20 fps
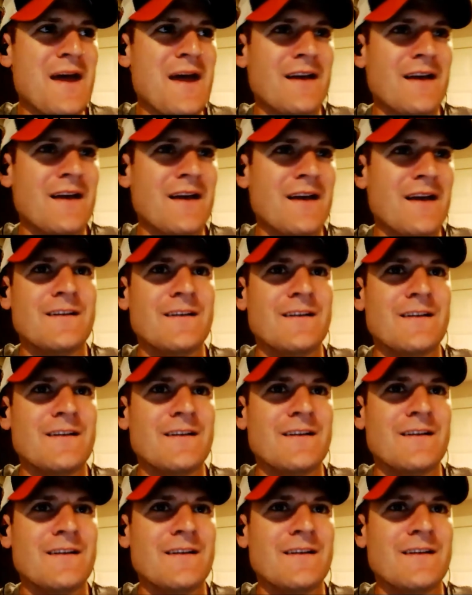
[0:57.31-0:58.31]
Luckily, I
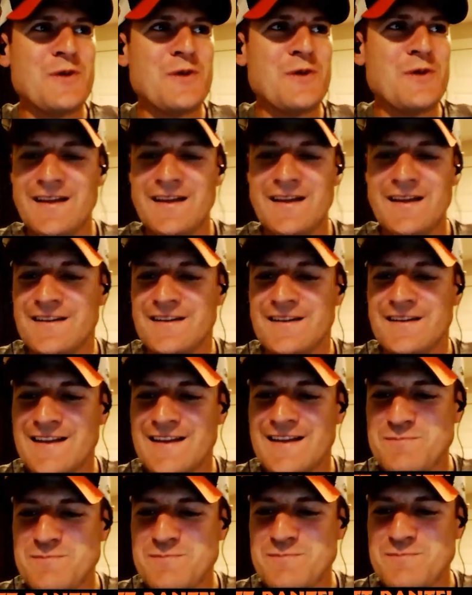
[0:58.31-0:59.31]
don't have to do any
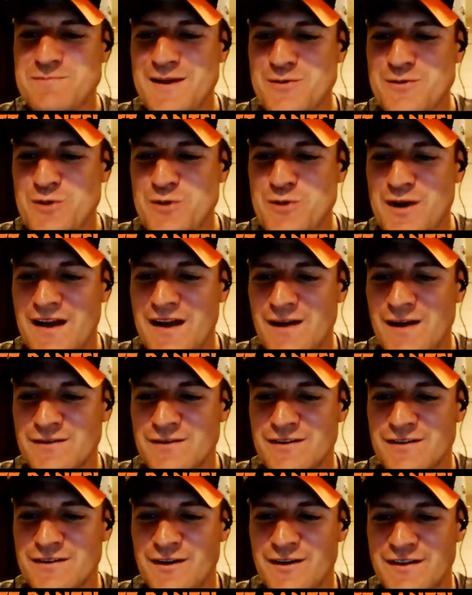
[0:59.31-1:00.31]
late minute
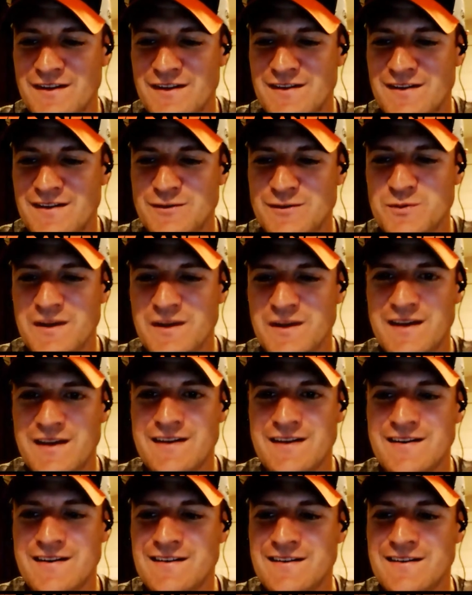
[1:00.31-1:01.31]
runouts on you this
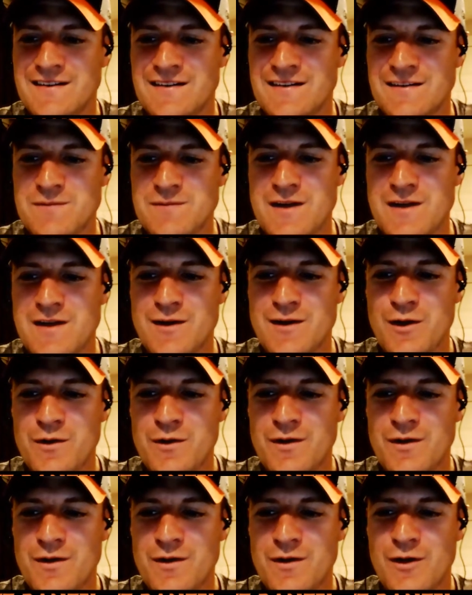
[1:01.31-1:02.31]
week. Here
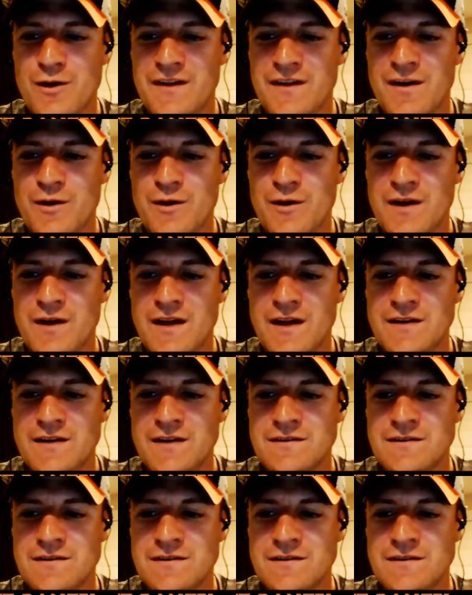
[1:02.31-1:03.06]
all night.